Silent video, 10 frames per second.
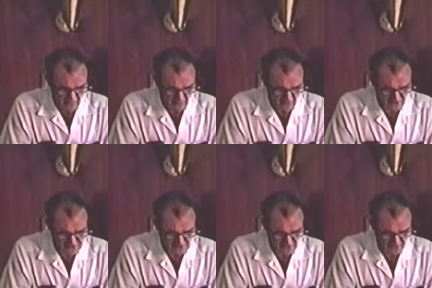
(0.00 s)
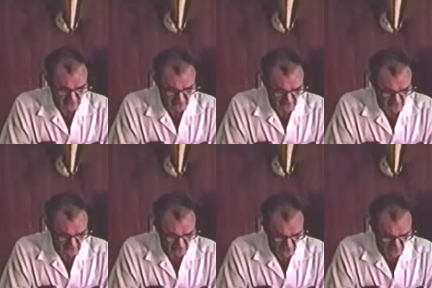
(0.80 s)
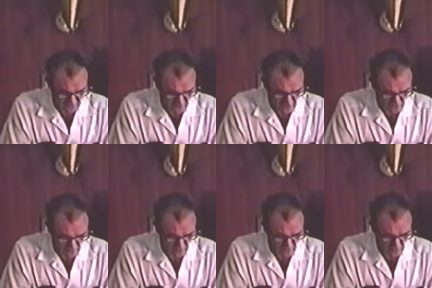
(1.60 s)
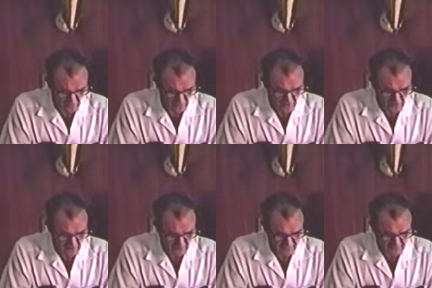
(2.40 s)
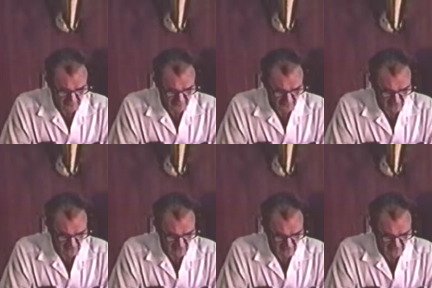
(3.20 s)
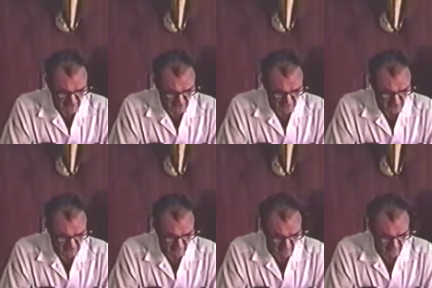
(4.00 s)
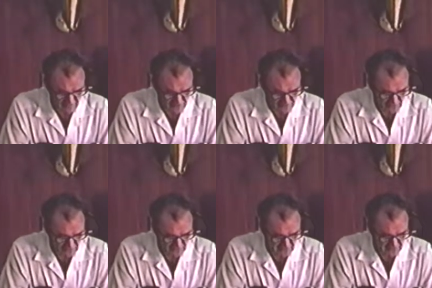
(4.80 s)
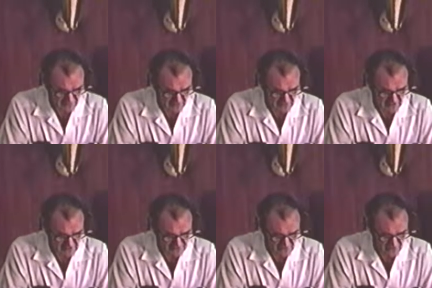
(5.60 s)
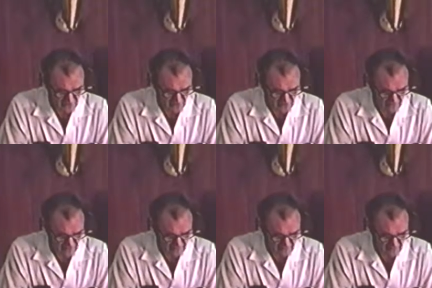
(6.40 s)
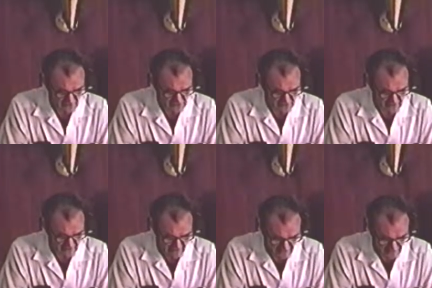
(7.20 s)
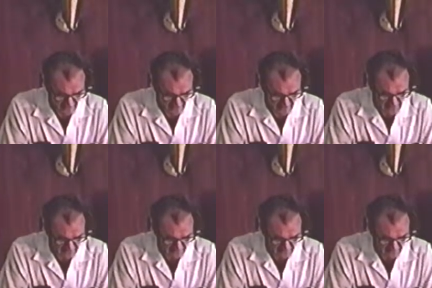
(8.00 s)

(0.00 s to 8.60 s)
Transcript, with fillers: My son, forget not my law, but let thine heart keep my commandments, for length of days and long life and peace shall I add to thee.